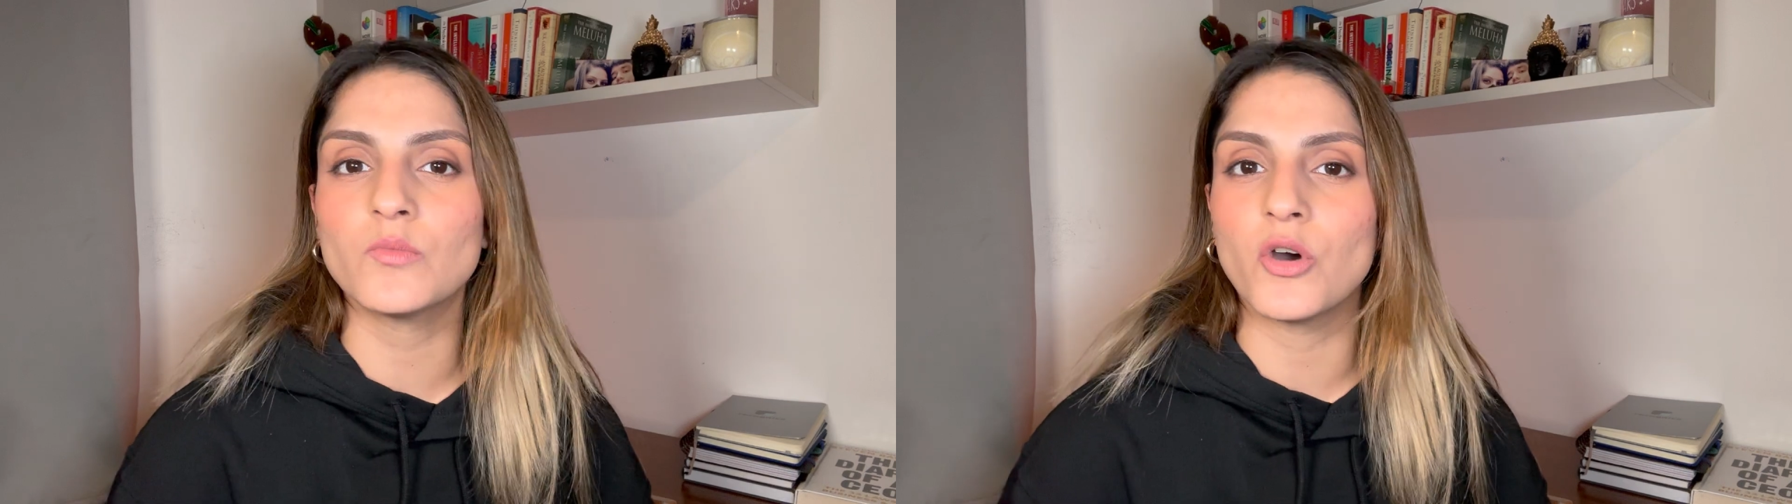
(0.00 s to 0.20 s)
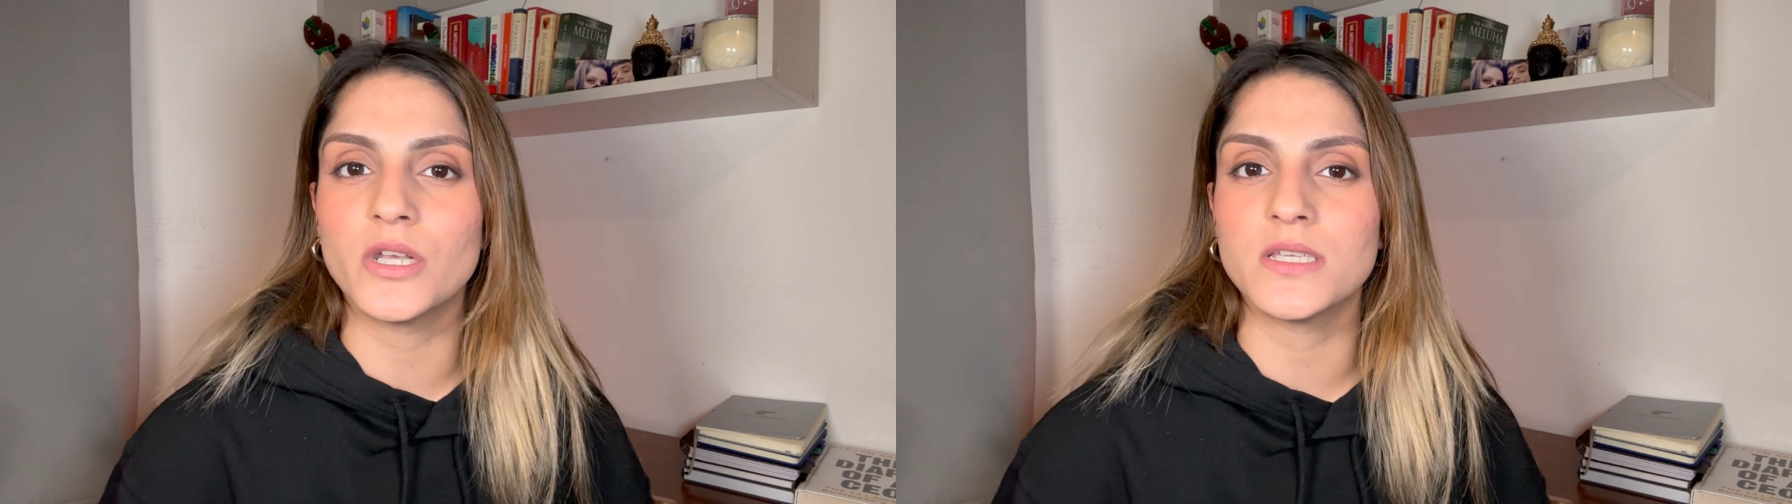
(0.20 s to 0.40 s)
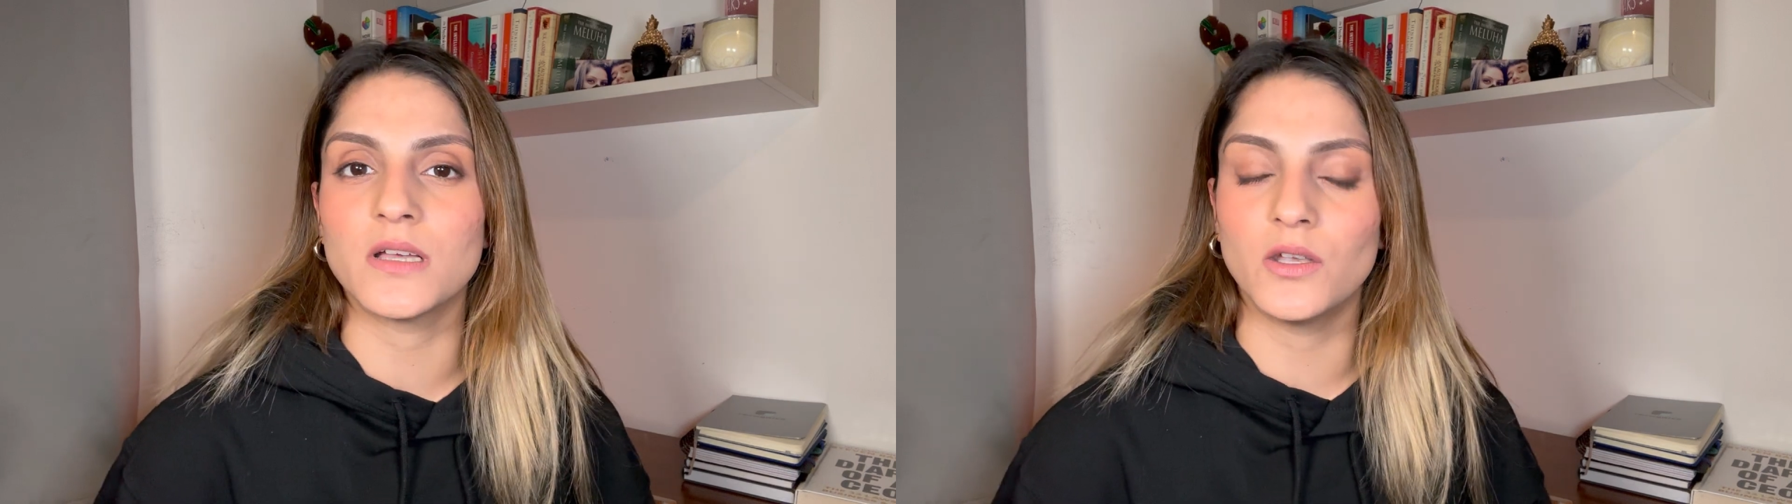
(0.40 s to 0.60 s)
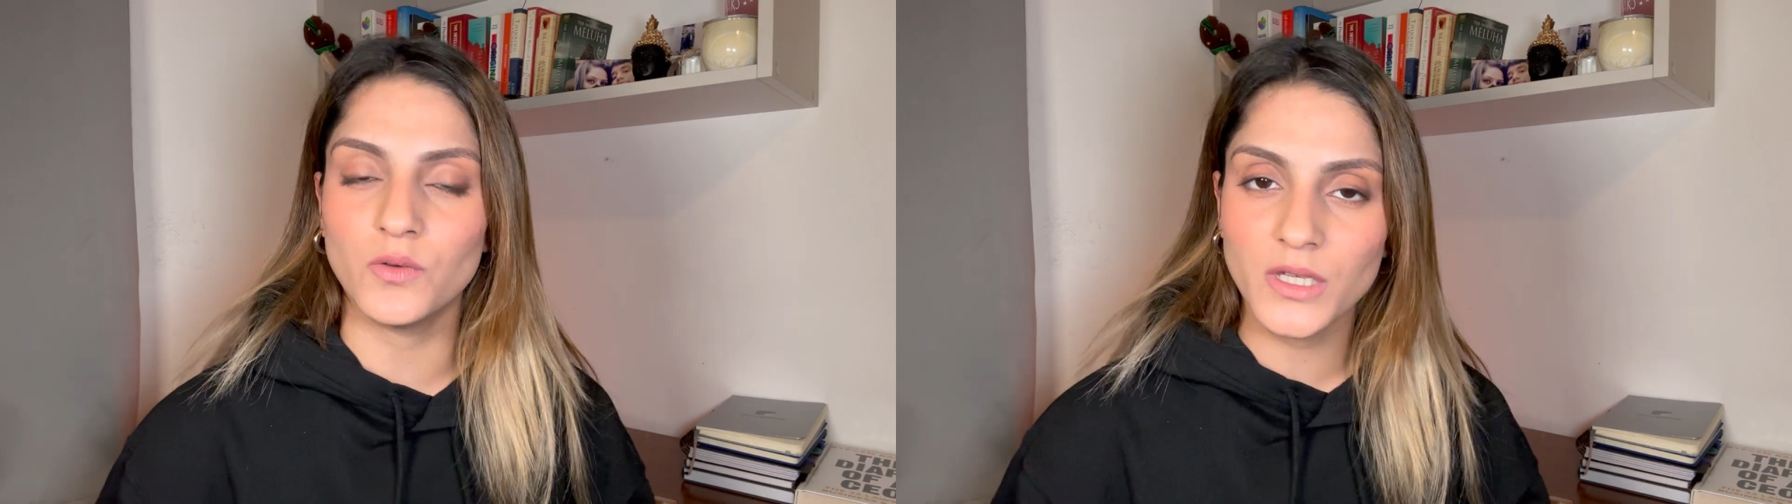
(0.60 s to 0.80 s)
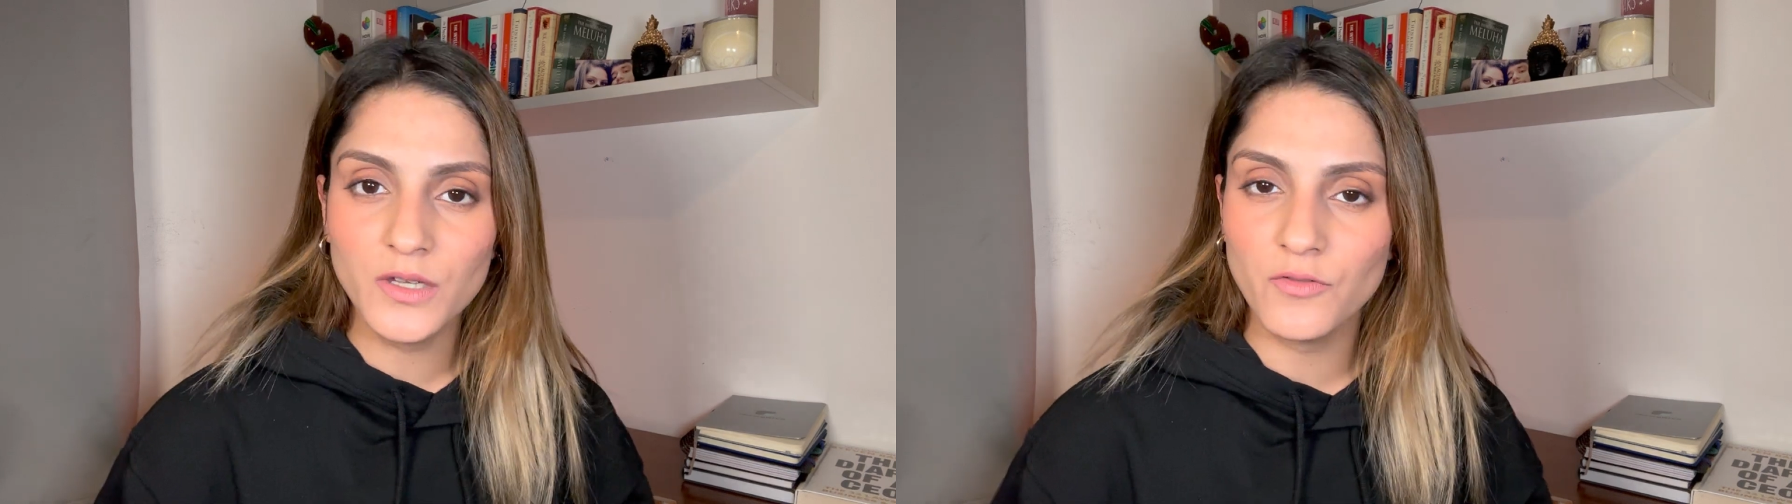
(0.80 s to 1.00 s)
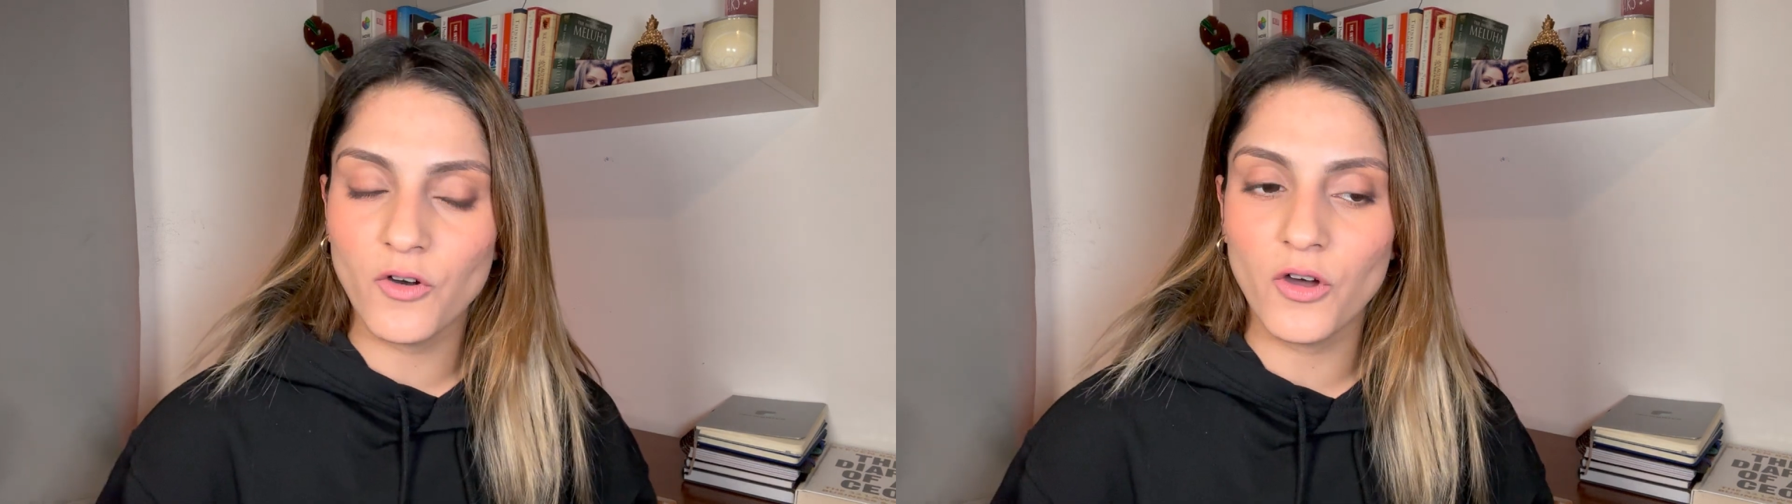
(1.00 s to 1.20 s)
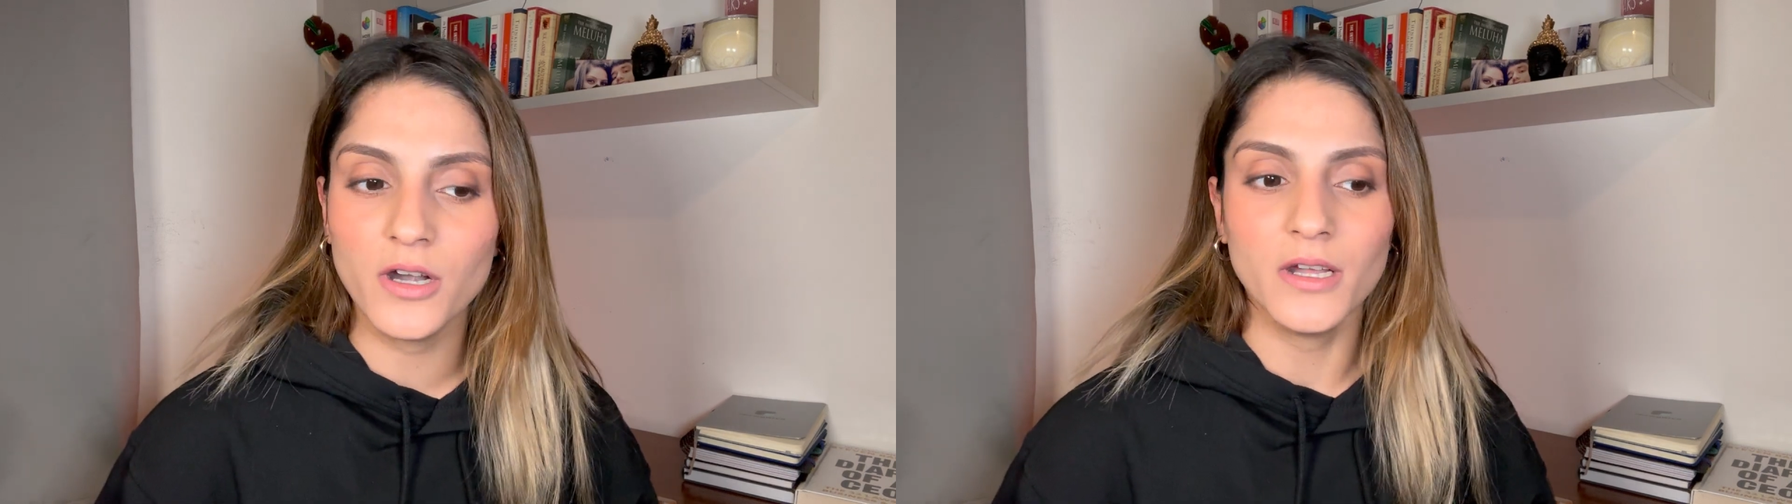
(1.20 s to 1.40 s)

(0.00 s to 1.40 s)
bodies are looking for